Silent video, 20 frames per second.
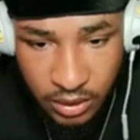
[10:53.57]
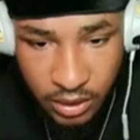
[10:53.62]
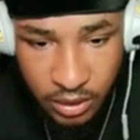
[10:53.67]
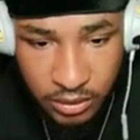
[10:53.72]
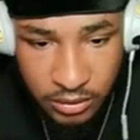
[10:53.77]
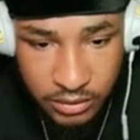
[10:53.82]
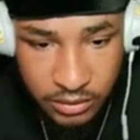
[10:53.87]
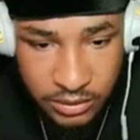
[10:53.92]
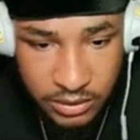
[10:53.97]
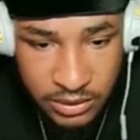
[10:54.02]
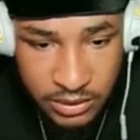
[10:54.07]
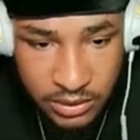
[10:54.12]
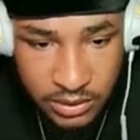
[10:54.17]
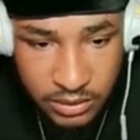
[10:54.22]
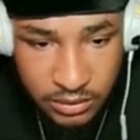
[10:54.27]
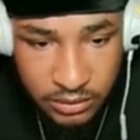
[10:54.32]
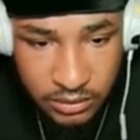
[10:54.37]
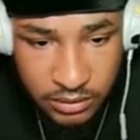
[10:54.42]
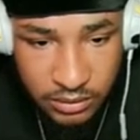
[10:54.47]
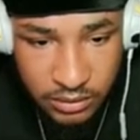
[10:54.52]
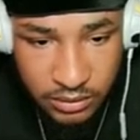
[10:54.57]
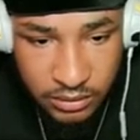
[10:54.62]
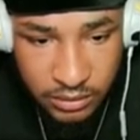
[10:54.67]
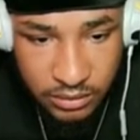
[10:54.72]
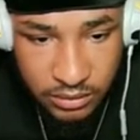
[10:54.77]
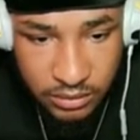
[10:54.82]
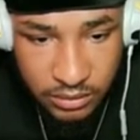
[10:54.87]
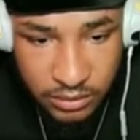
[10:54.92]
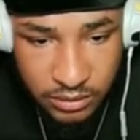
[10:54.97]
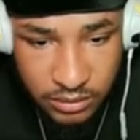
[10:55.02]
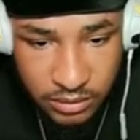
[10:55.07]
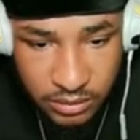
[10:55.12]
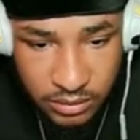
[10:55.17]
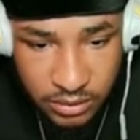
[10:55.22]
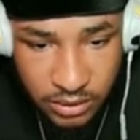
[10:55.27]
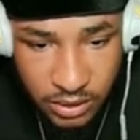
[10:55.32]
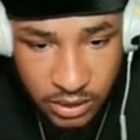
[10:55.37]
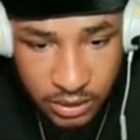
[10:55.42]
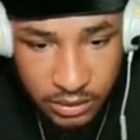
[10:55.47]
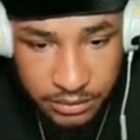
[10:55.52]
Oh, th is this...
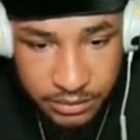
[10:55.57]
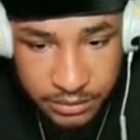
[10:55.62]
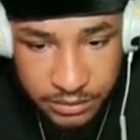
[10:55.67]
Yeah.